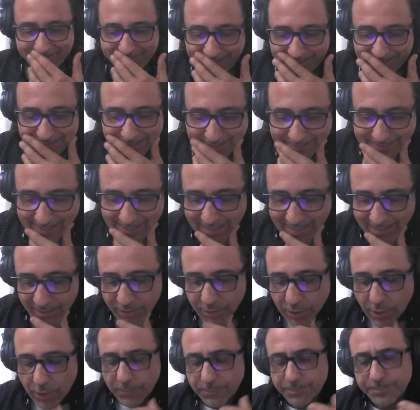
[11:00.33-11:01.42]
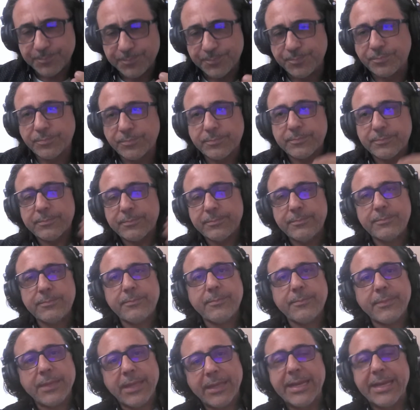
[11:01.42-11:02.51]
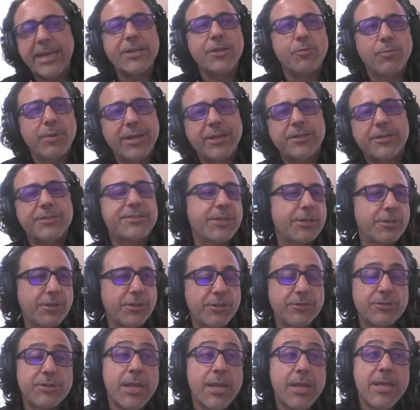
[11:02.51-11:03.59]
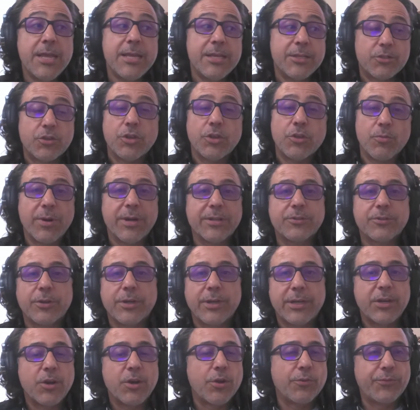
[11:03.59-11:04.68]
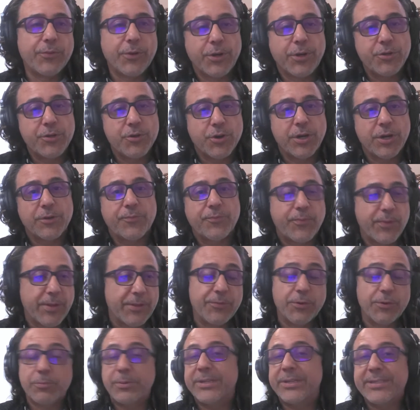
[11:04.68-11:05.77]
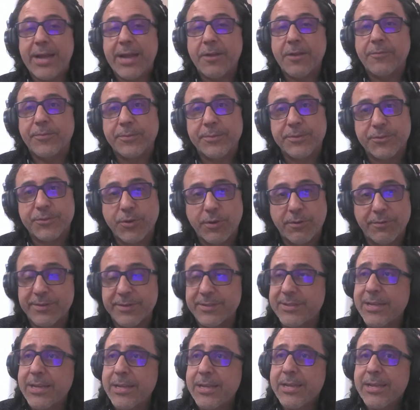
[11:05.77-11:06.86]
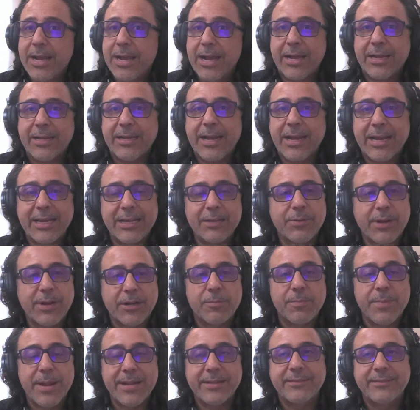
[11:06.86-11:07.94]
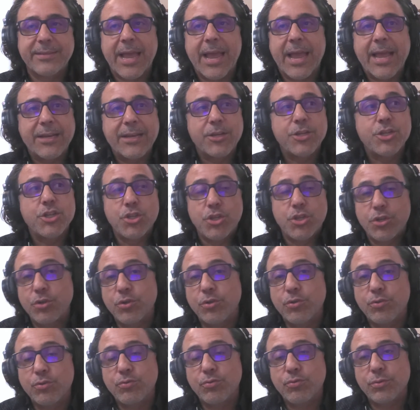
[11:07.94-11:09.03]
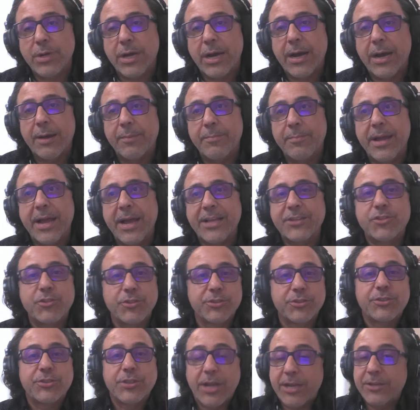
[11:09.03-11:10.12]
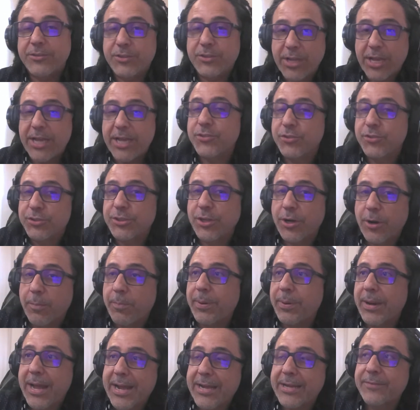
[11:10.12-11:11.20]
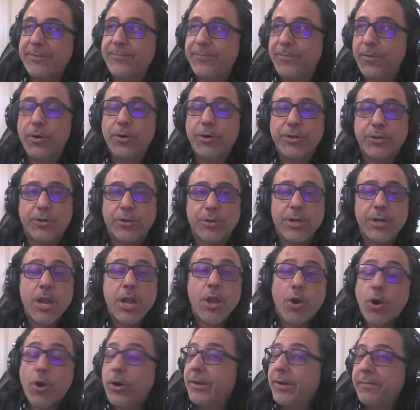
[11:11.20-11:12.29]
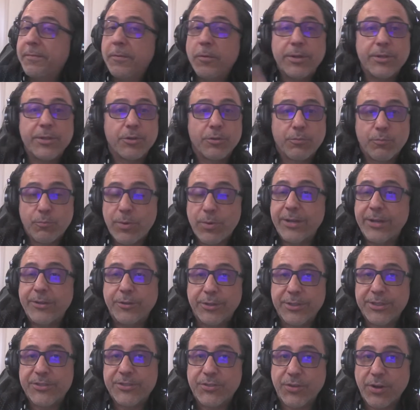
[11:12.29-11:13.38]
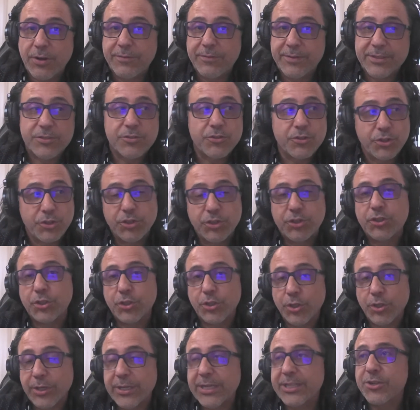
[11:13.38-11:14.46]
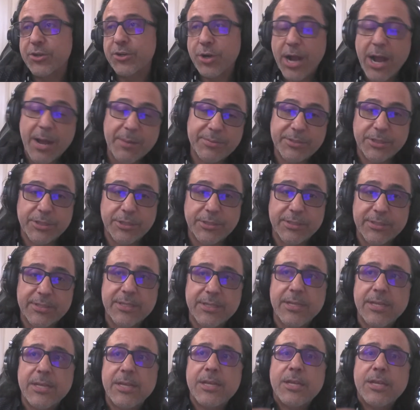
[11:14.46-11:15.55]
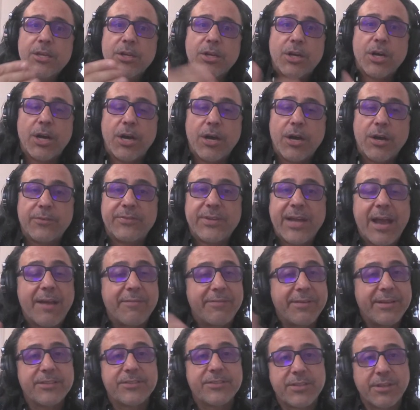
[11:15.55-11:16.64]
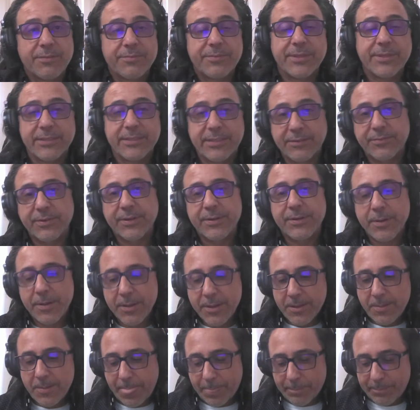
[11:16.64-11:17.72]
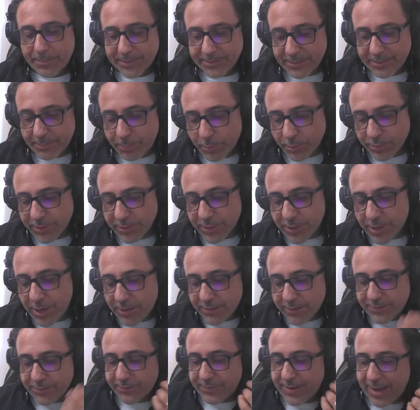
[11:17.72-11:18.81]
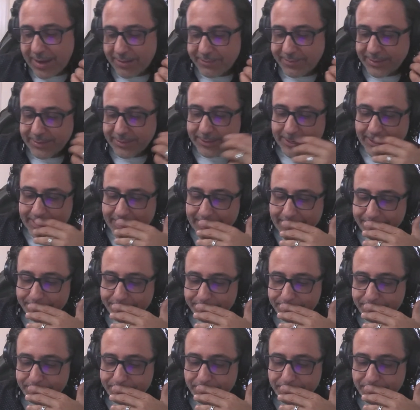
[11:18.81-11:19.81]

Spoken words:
things like that. So again, you want to consider those. So you want to do it. If you're retiring from the service, I highly recommend that you, as you start applying for or even while you're in service, you should look at your options of having something different, because the pros and cons of having SGLI